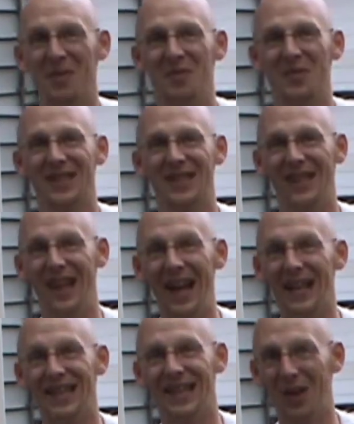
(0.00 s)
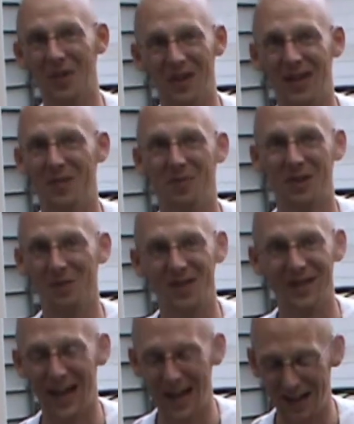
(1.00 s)
pretty much, saying, hey, get over here, bring what you
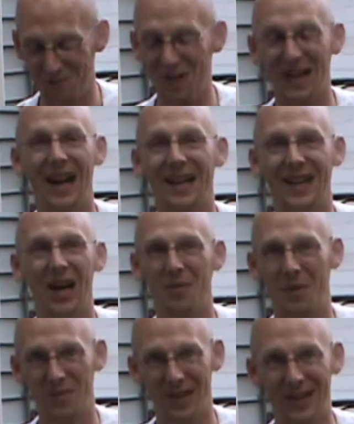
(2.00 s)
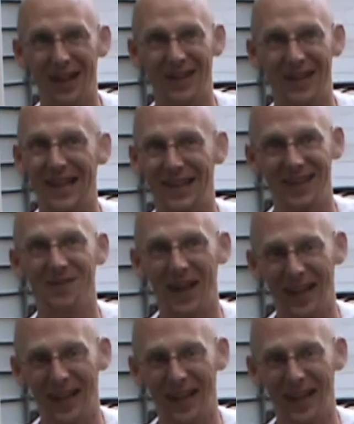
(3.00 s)
got, I need help, I'm pinned down, I can't leave my